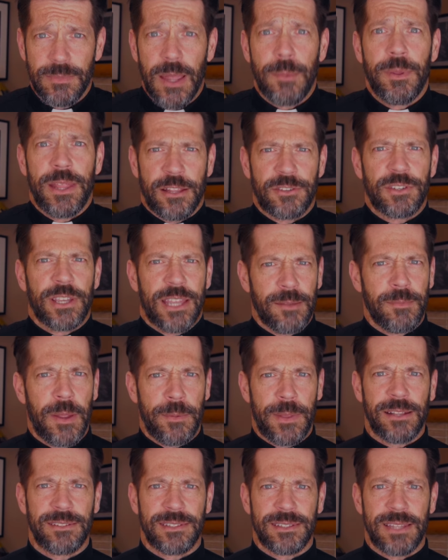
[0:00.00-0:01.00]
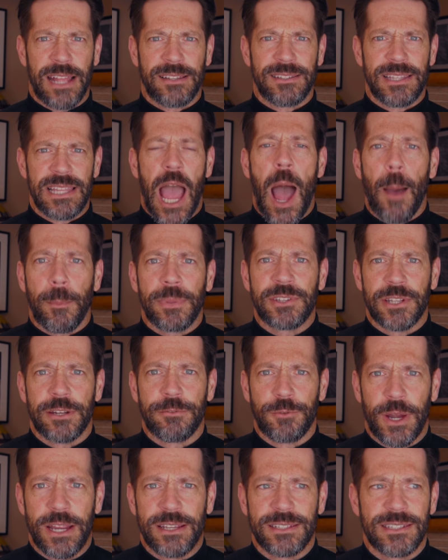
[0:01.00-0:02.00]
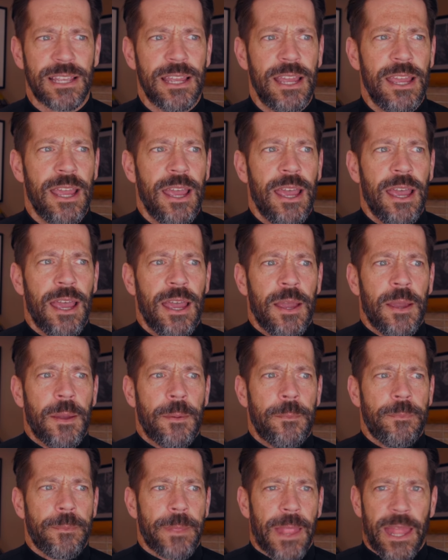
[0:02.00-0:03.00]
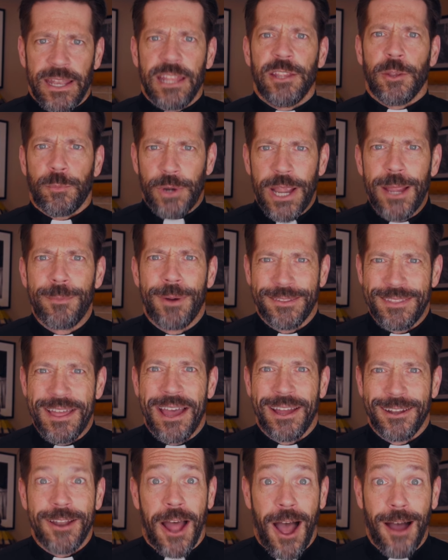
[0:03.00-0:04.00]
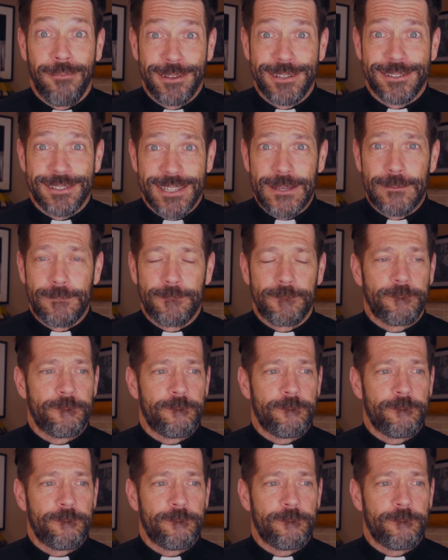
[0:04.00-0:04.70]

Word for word: Maybe that's the opposite of grace. I need to pray about that, obviously.